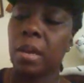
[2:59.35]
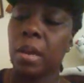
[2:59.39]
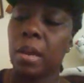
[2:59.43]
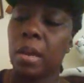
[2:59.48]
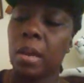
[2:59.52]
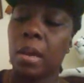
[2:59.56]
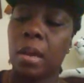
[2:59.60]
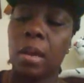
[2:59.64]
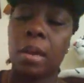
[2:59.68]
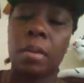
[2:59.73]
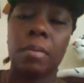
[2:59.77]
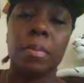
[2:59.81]

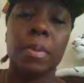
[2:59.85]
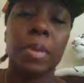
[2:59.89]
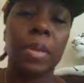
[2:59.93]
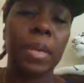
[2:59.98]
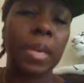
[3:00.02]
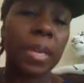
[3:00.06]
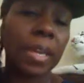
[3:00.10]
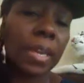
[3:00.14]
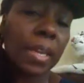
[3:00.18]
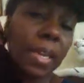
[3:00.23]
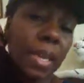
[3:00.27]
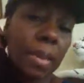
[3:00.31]
Uh,
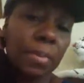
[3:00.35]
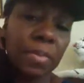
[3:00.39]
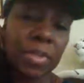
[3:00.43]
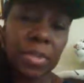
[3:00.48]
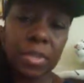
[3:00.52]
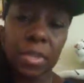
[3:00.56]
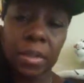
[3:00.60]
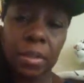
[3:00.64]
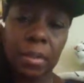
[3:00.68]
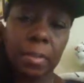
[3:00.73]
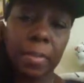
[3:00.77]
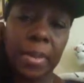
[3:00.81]
it
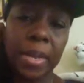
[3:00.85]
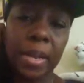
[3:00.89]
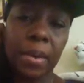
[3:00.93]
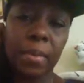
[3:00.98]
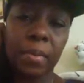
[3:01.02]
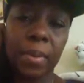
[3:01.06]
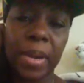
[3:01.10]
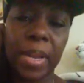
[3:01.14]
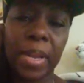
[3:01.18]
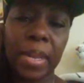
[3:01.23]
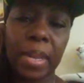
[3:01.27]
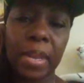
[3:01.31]
comes till
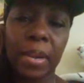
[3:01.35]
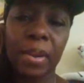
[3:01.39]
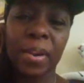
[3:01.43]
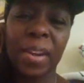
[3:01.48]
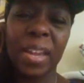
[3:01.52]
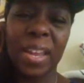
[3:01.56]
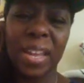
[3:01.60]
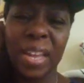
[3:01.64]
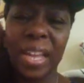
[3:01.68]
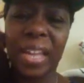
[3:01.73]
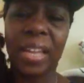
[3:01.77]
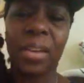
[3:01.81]
about right
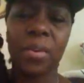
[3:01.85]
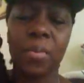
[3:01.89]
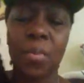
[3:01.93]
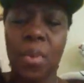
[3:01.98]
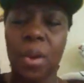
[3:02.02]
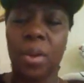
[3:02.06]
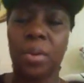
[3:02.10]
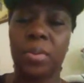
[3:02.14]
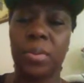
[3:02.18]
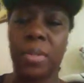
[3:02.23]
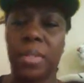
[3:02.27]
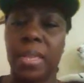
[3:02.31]
here, and I can
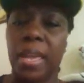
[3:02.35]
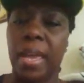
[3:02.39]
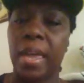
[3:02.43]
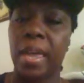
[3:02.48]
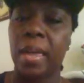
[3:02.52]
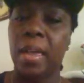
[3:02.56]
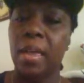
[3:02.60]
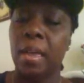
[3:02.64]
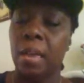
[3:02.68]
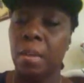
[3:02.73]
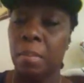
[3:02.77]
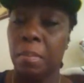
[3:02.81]
work with
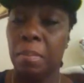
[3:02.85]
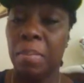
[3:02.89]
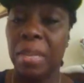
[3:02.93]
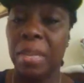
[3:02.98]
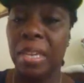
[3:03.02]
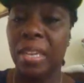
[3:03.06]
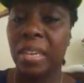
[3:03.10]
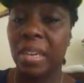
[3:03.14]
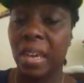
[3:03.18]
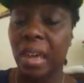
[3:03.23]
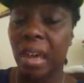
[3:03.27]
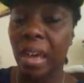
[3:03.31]
that
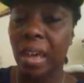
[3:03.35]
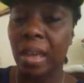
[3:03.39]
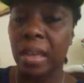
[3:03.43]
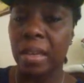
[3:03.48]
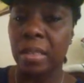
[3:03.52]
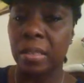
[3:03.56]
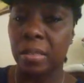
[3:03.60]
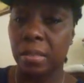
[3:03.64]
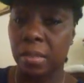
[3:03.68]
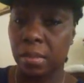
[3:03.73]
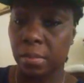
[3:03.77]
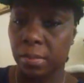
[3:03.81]

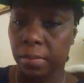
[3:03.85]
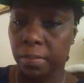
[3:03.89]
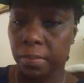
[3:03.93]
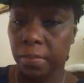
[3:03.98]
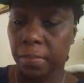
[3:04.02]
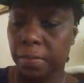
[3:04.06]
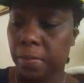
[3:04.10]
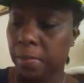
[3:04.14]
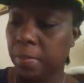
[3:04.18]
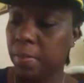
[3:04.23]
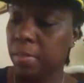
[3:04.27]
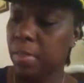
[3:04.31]
because
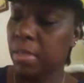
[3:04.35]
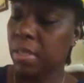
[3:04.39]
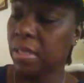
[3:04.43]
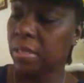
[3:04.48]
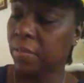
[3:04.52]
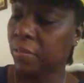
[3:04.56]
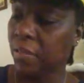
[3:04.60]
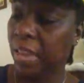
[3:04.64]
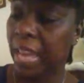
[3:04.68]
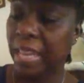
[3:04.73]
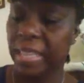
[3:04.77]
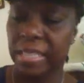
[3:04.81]

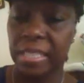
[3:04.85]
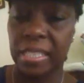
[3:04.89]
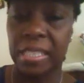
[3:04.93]
the fact